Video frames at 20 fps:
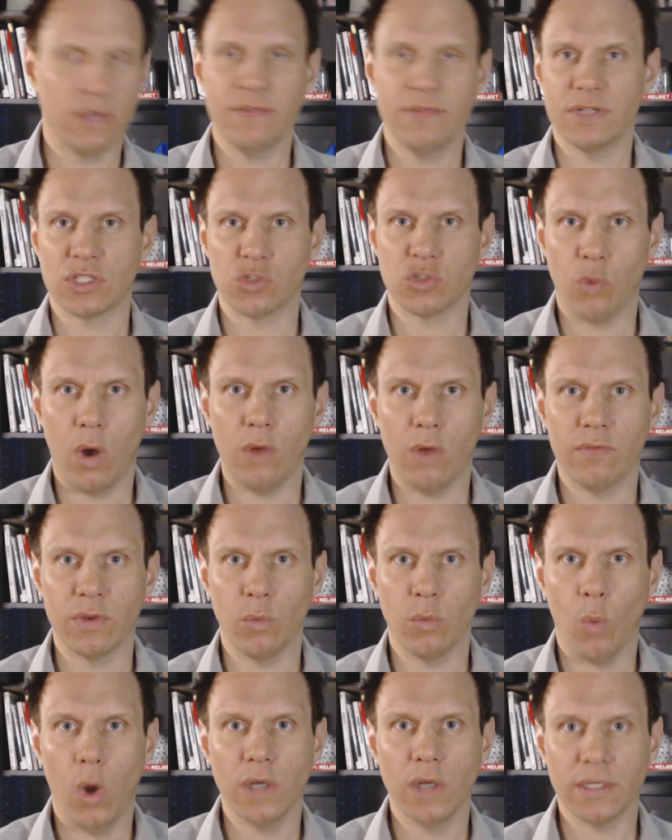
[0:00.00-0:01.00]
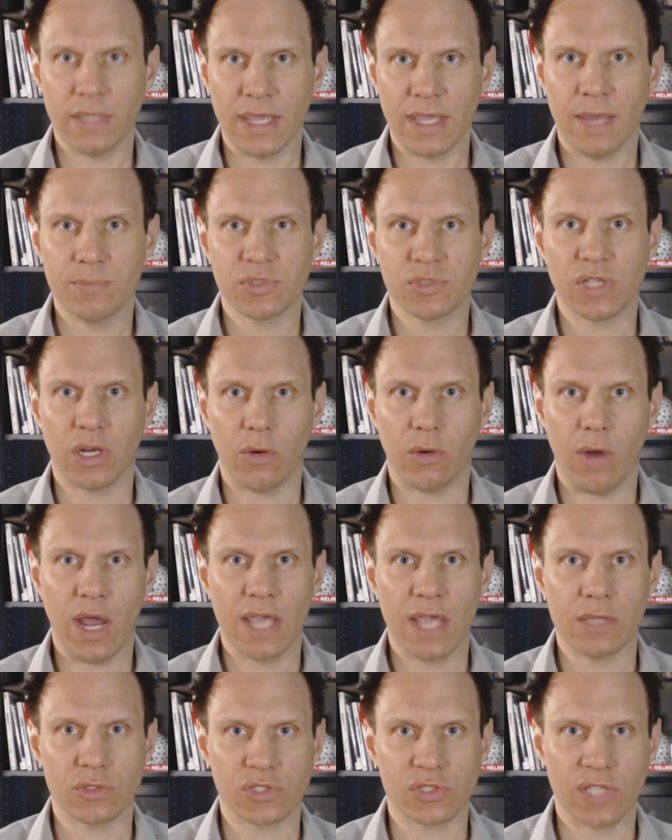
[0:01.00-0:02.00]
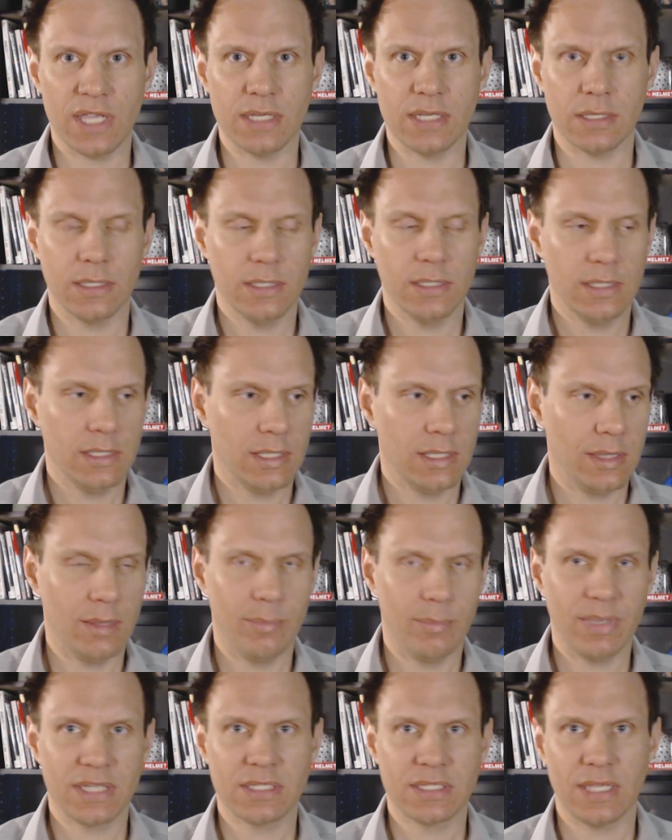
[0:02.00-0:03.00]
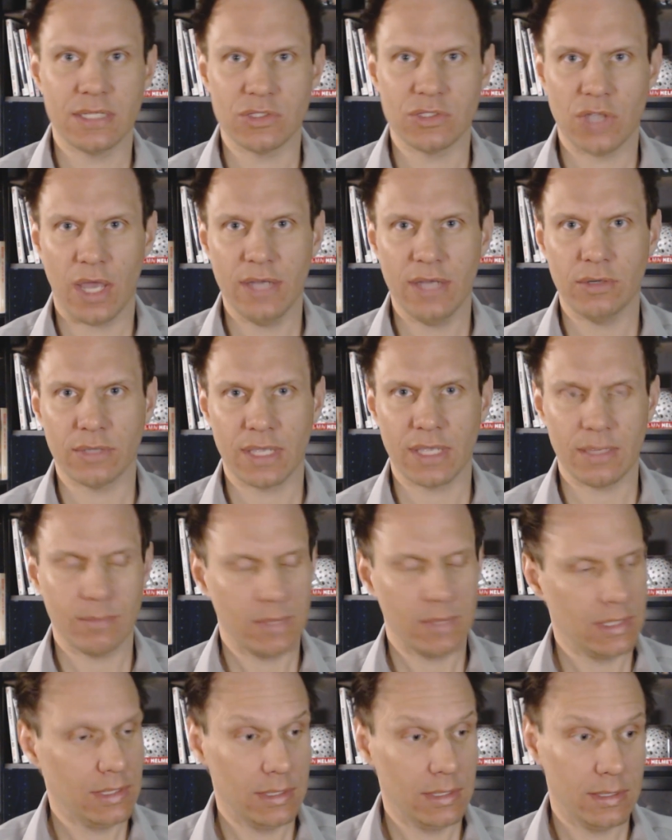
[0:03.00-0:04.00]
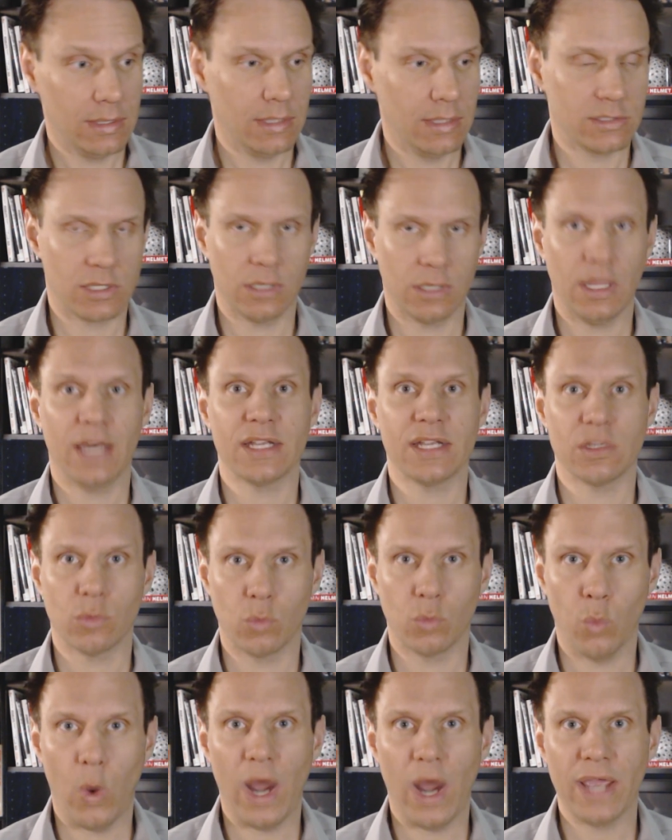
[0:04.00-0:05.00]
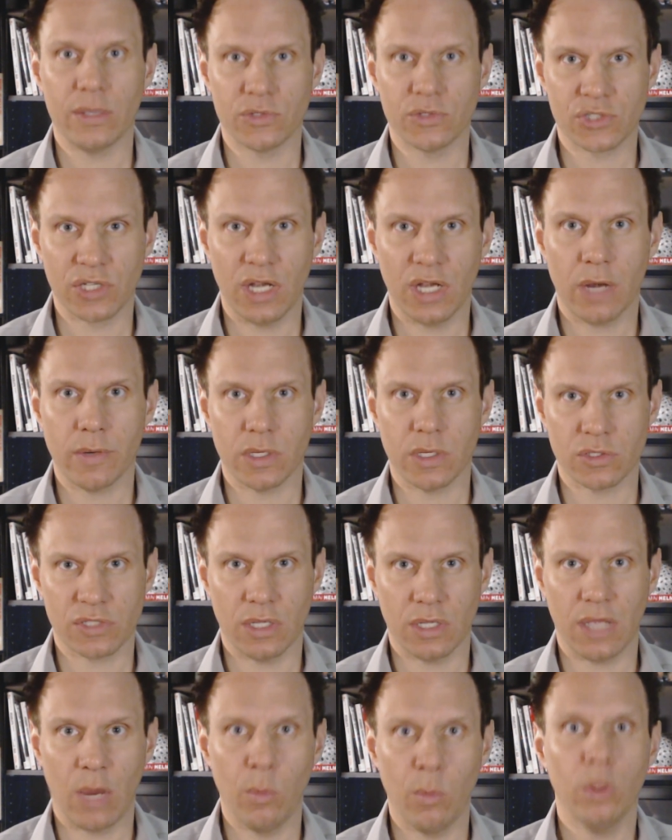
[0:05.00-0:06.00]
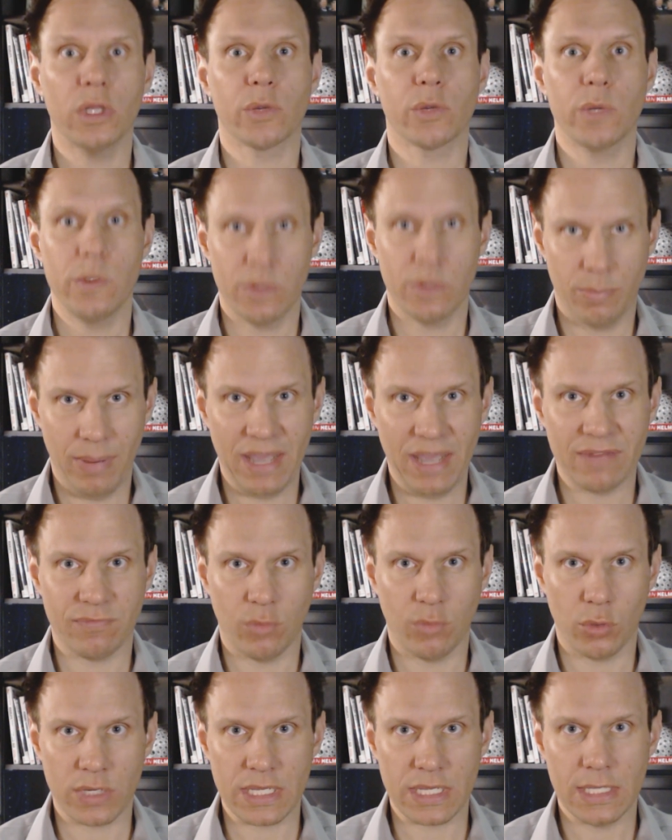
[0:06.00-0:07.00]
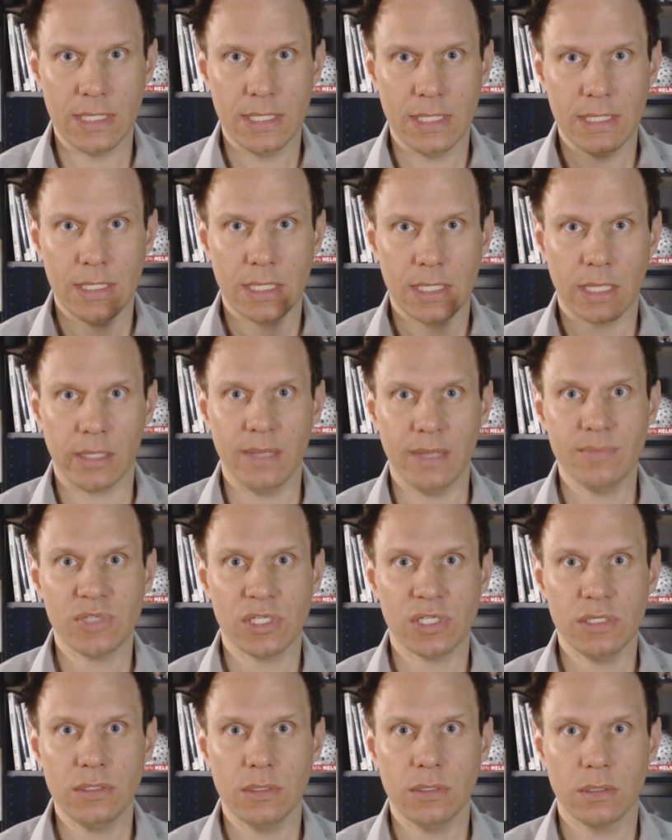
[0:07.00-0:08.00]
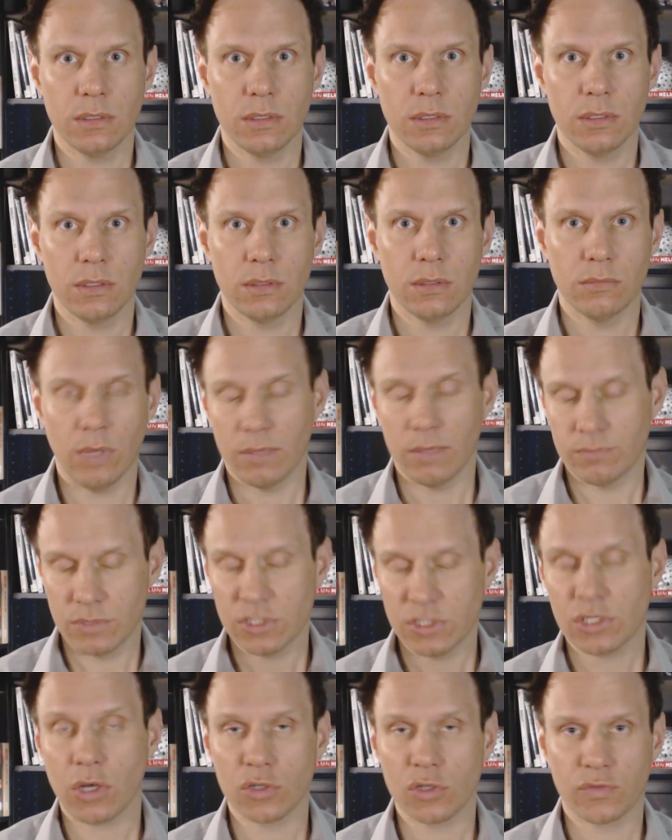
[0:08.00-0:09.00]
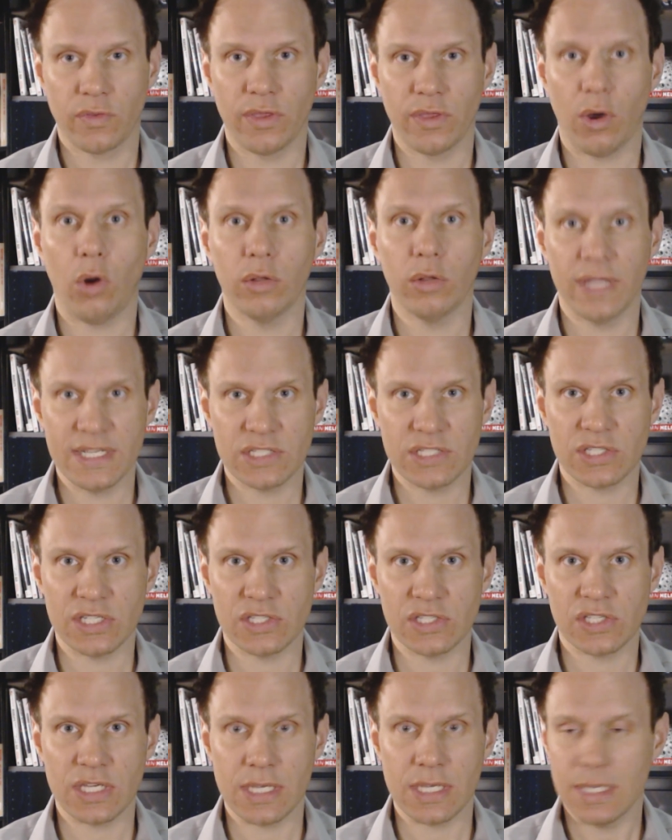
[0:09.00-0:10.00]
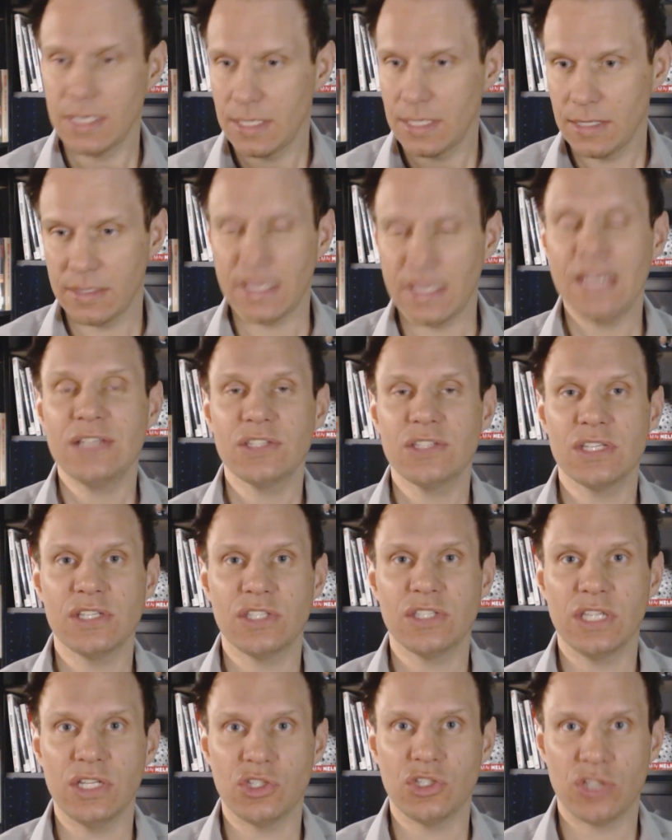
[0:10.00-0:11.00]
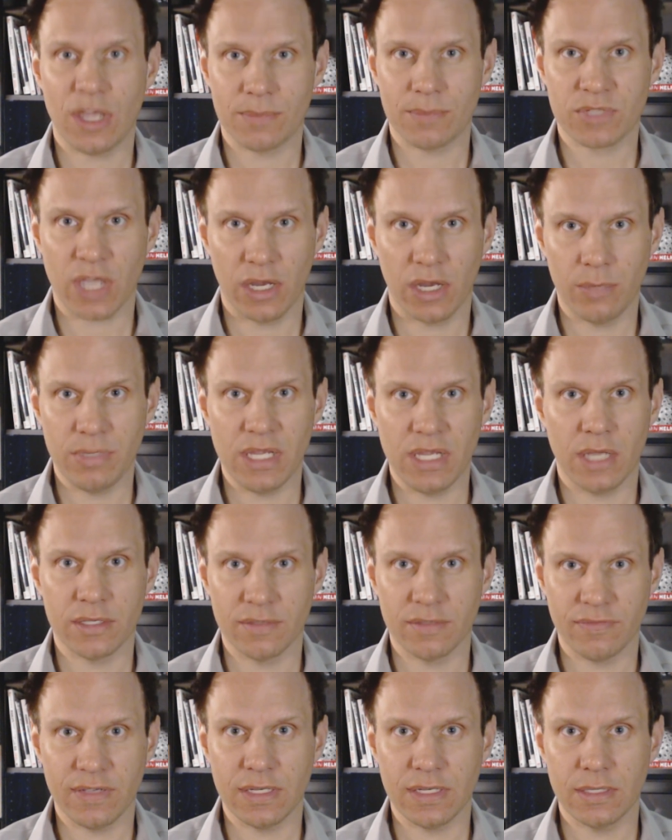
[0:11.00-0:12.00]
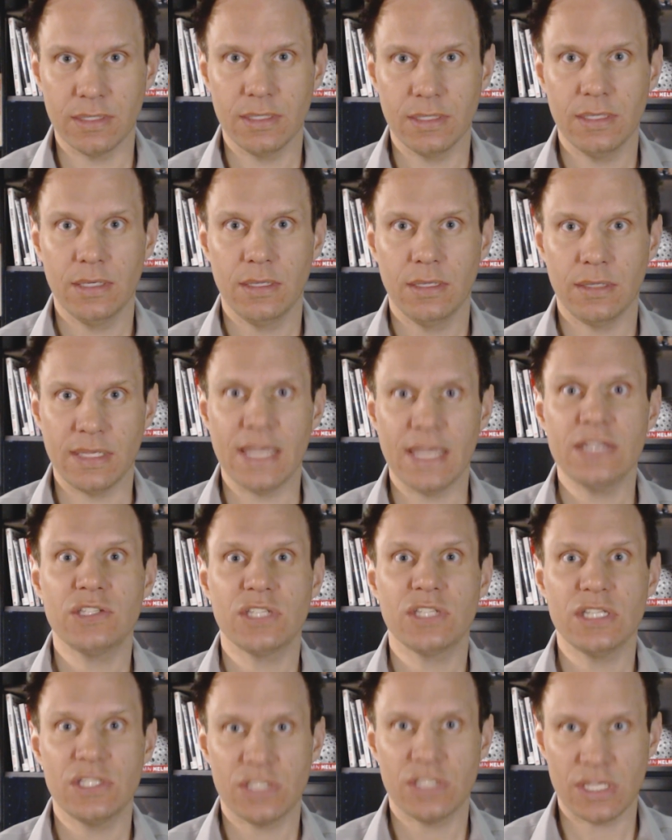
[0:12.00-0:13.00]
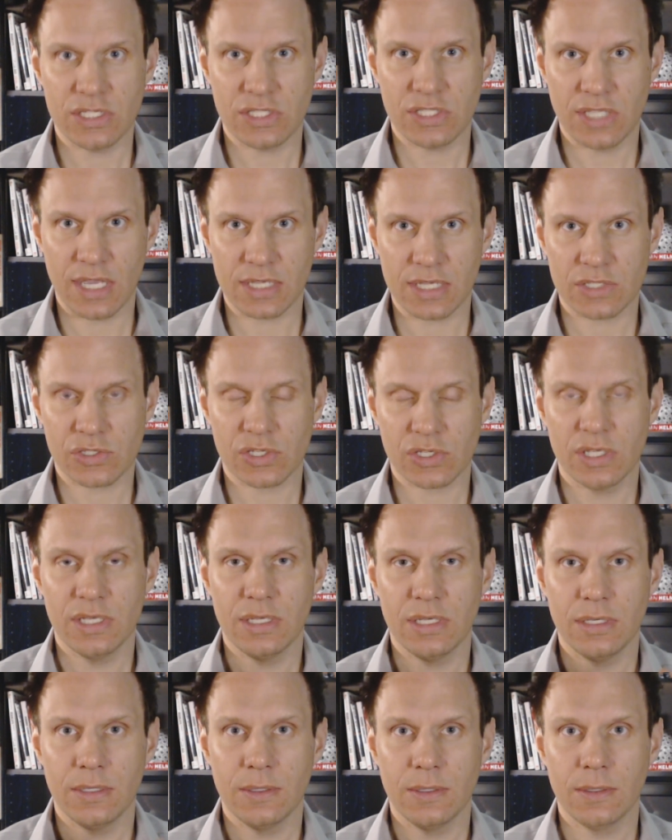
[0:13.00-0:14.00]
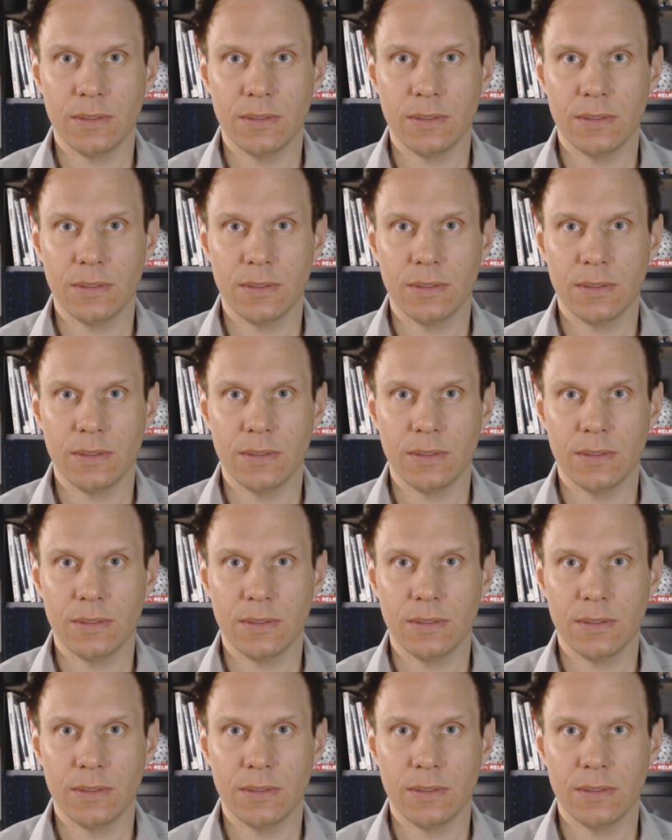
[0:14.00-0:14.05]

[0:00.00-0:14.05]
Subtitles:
or even 12-1, and they upset Ohio State in the Big Ten title game? There's a lot of wild scenarios. I will agree with Pat Forty. Clemson, well, this goes for the whole ACC. The ACC champs got to be undefeated. The ACC stinks.